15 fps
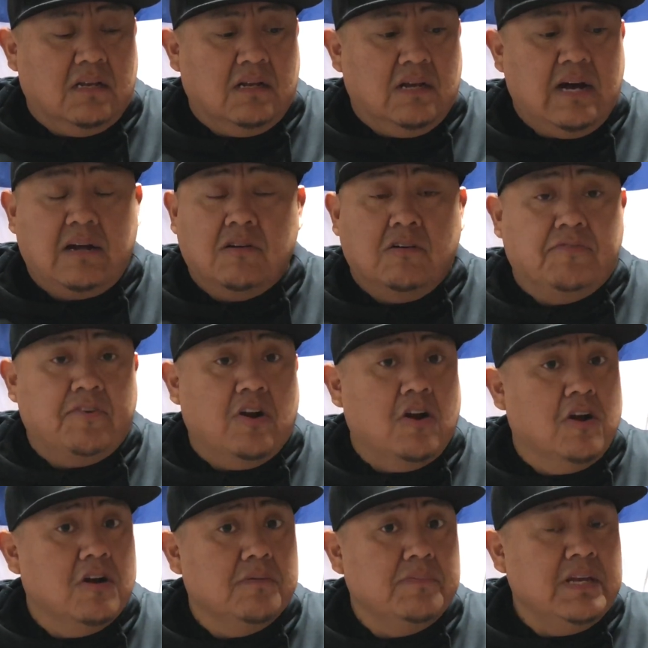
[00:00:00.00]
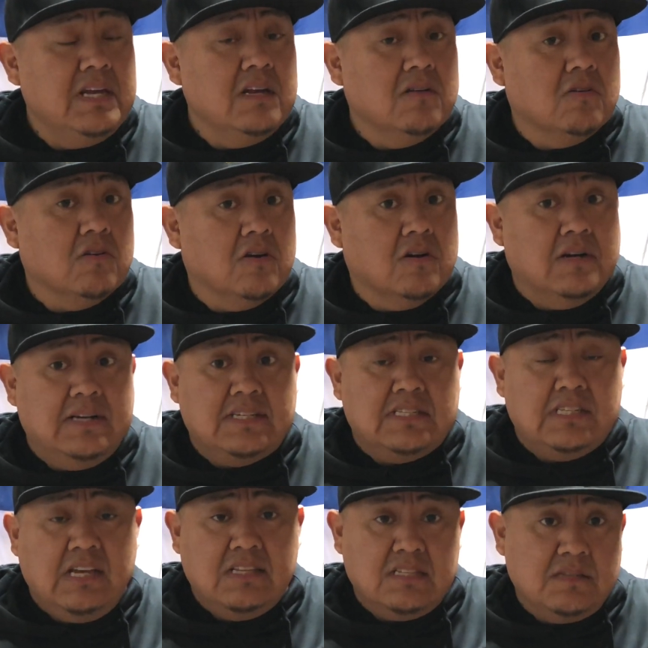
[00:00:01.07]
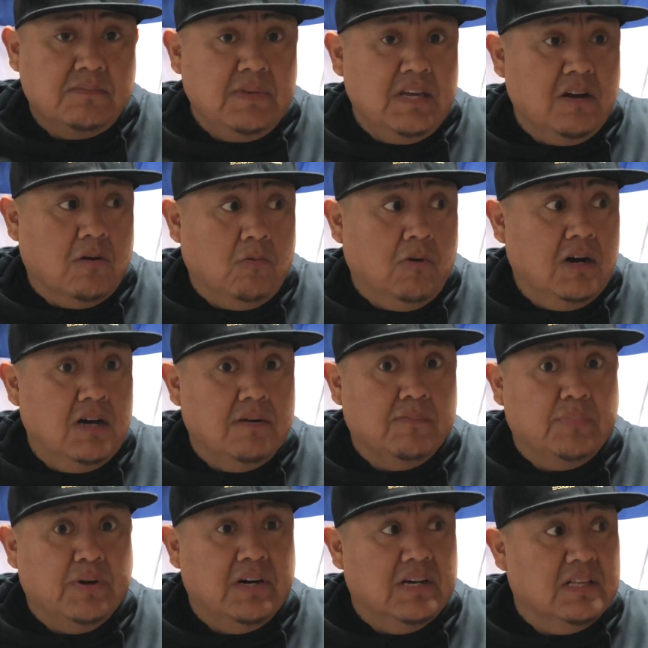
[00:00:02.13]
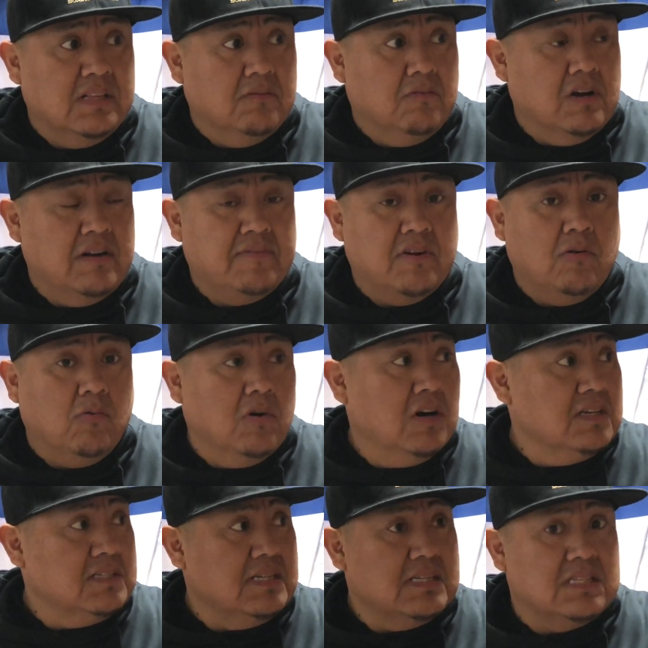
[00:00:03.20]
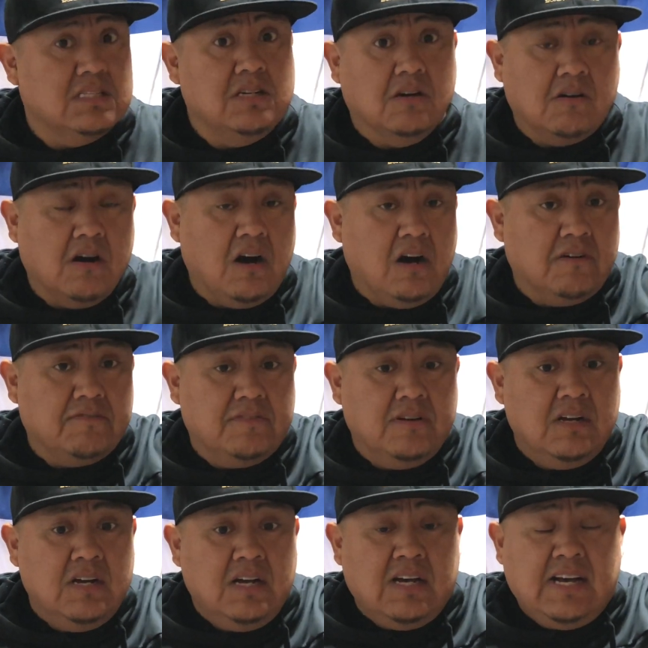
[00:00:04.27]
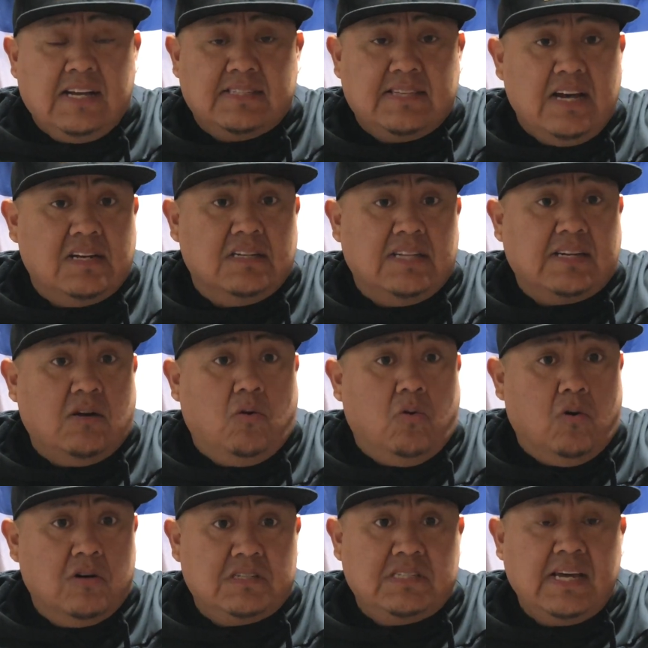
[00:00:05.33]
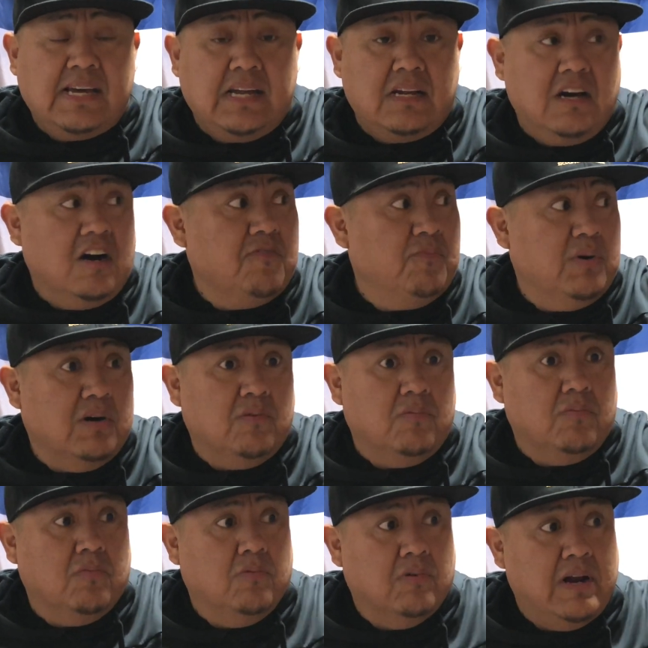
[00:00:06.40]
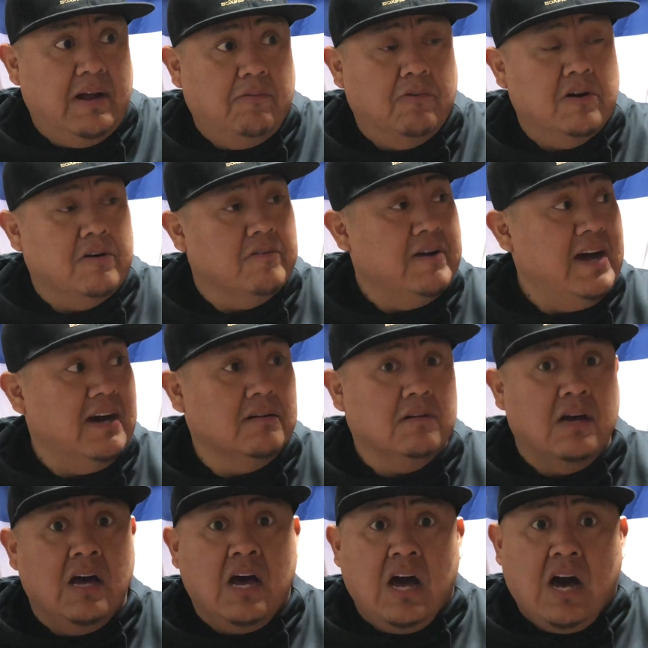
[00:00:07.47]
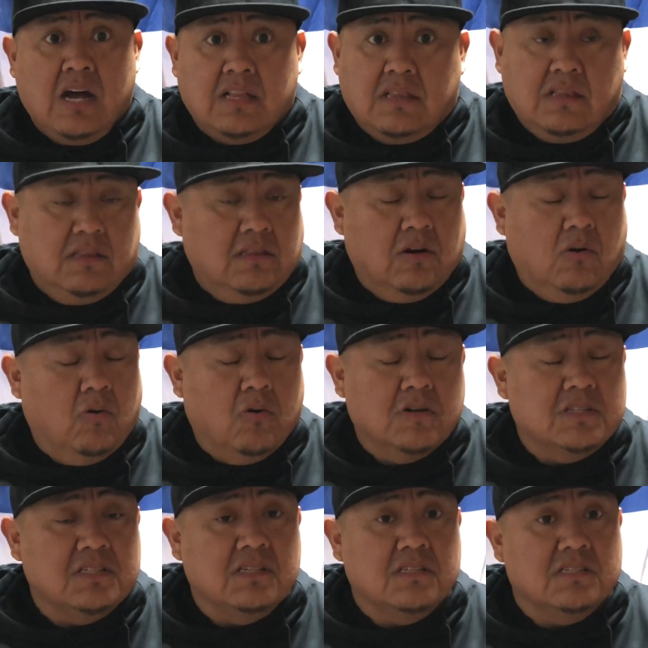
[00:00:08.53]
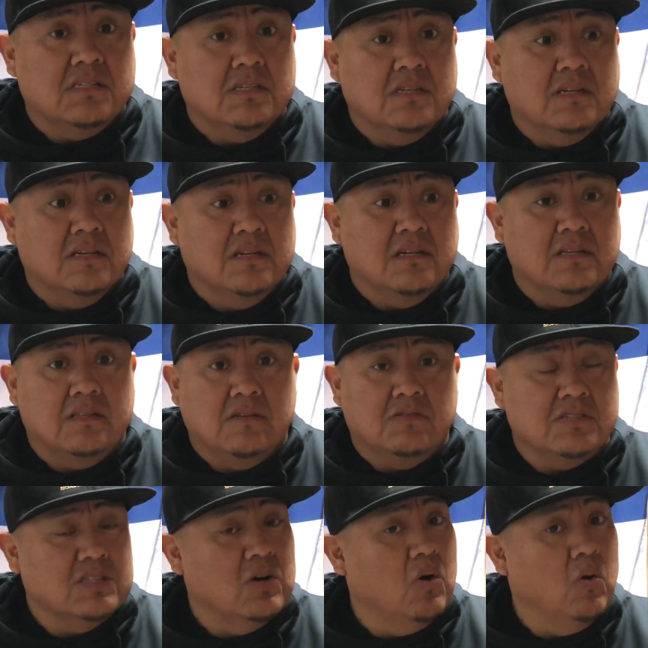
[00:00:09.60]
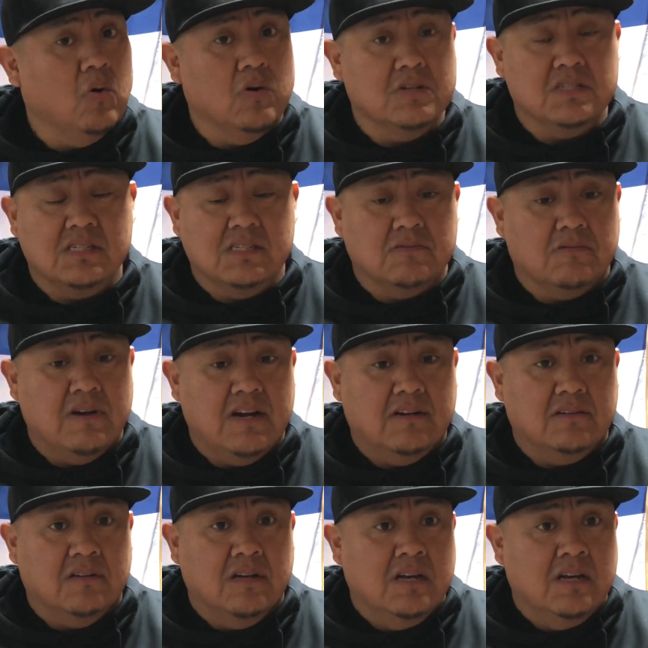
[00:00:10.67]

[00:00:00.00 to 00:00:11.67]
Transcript: I don't know if it heard me or it sensed me or what, but whatever it was, it took off. It sounded like a horse taking off, but when I went around, no horses. There was no horses around.